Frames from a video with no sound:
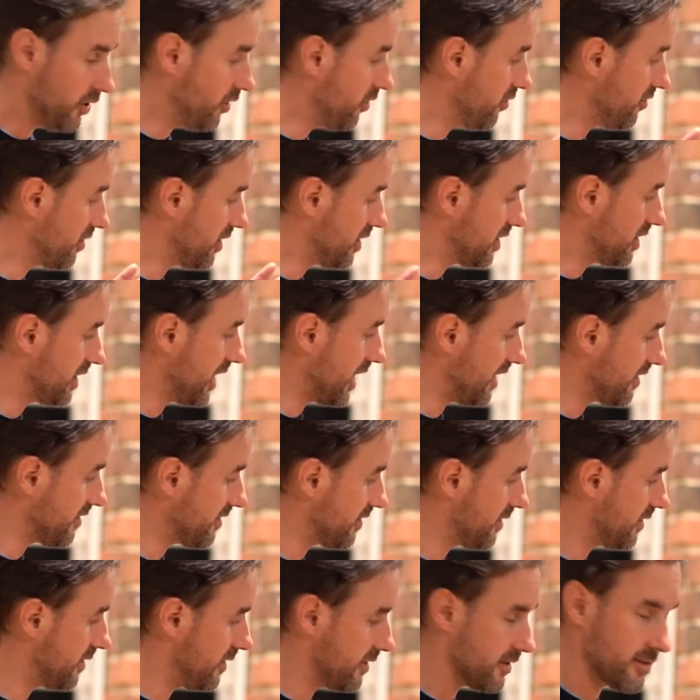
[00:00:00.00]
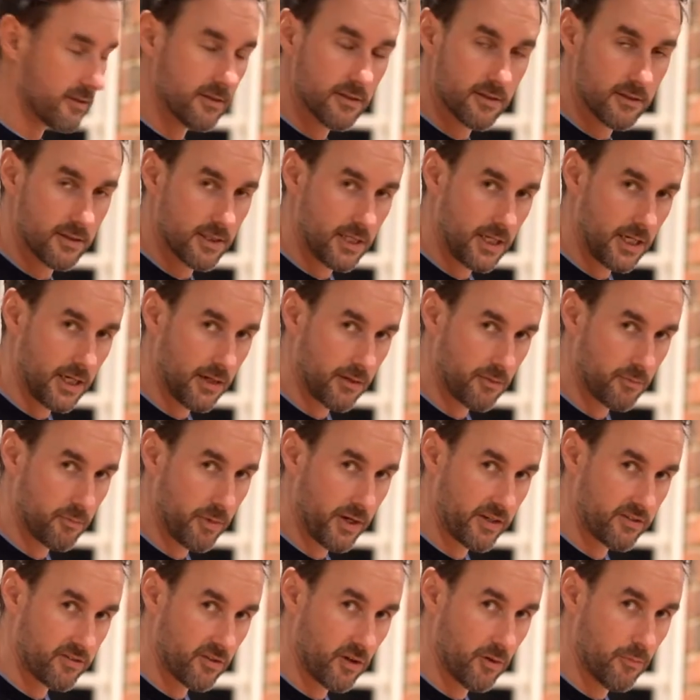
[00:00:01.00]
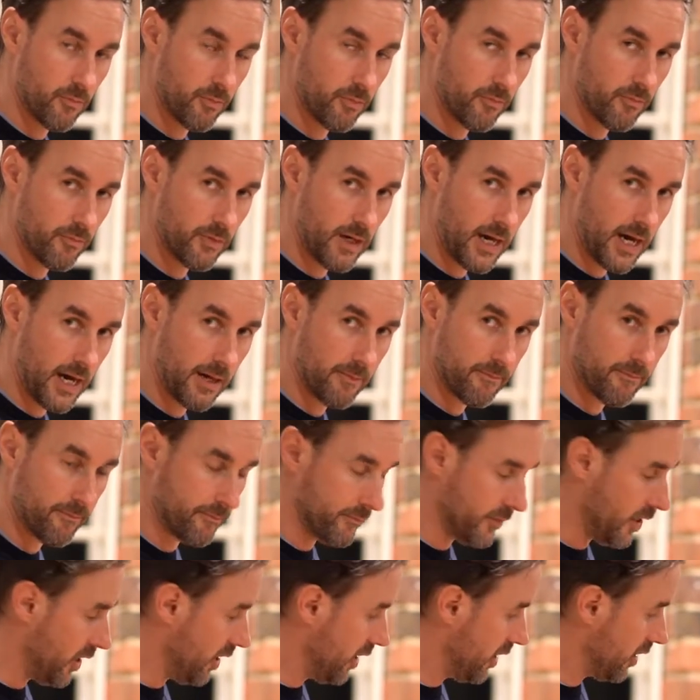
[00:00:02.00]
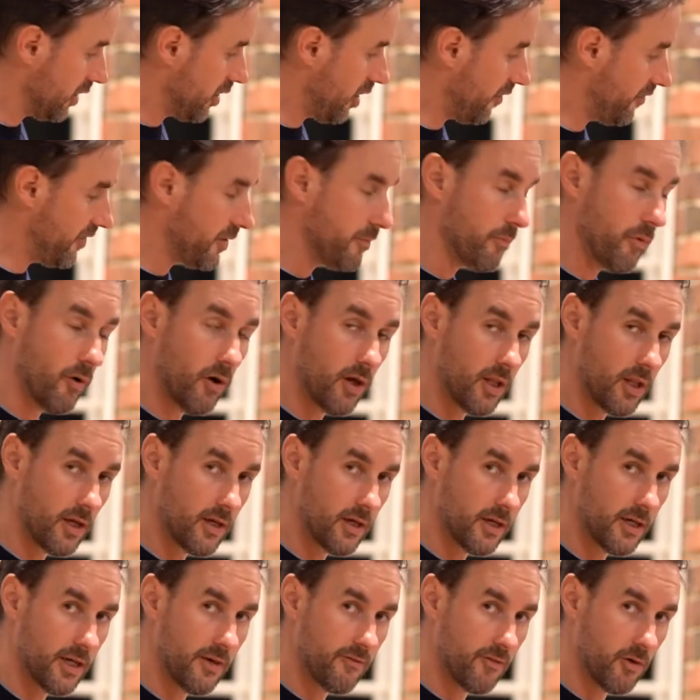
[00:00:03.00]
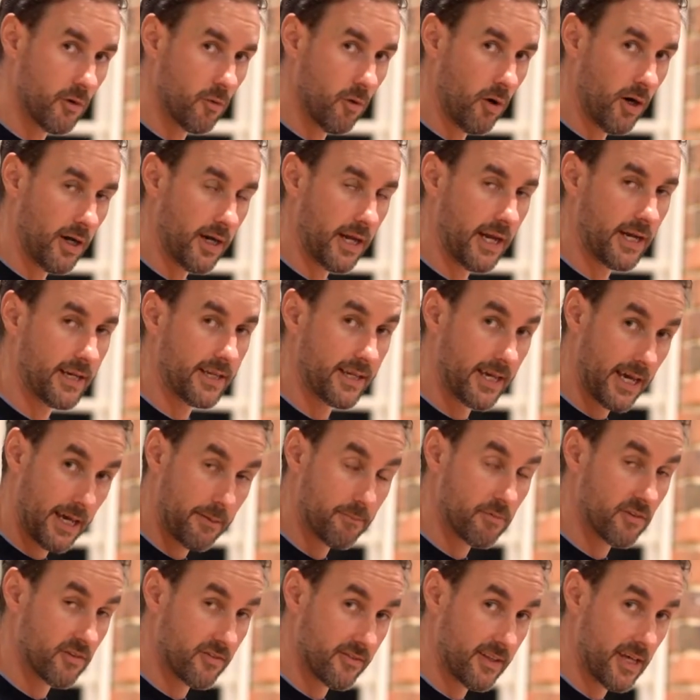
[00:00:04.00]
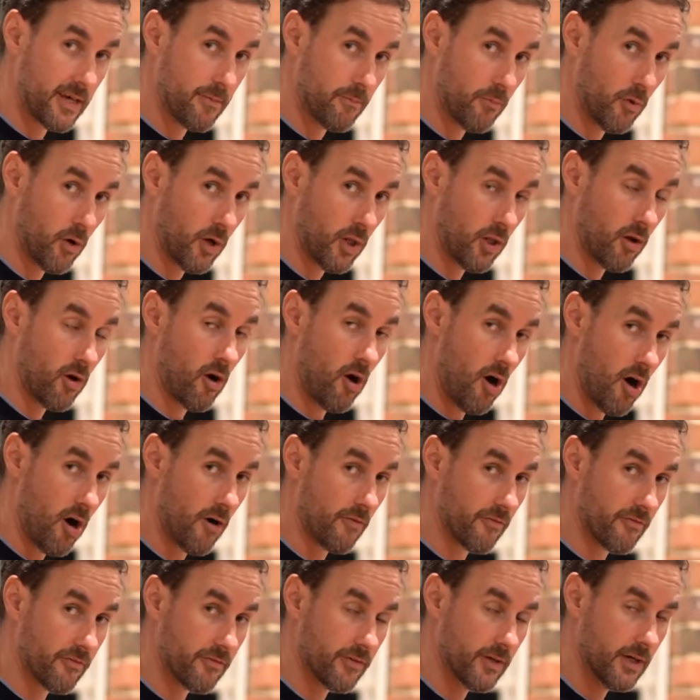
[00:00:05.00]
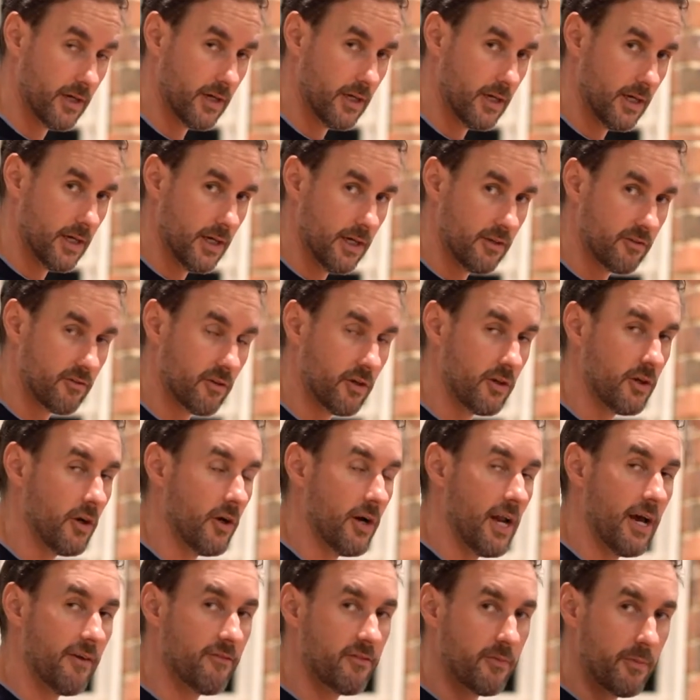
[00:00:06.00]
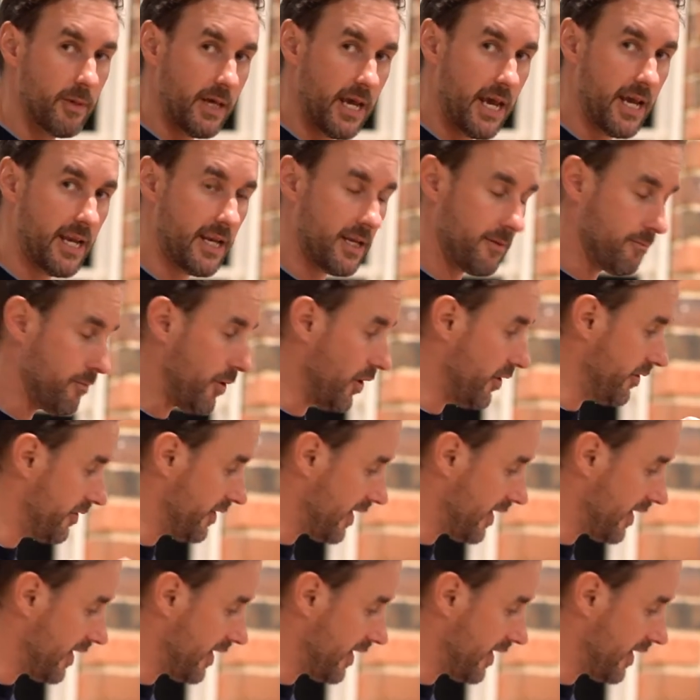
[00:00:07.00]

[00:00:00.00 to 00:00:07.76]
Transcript: using just the espresso coffee boiler if you want, and keep the steam boiler off, so you don't have to be heating both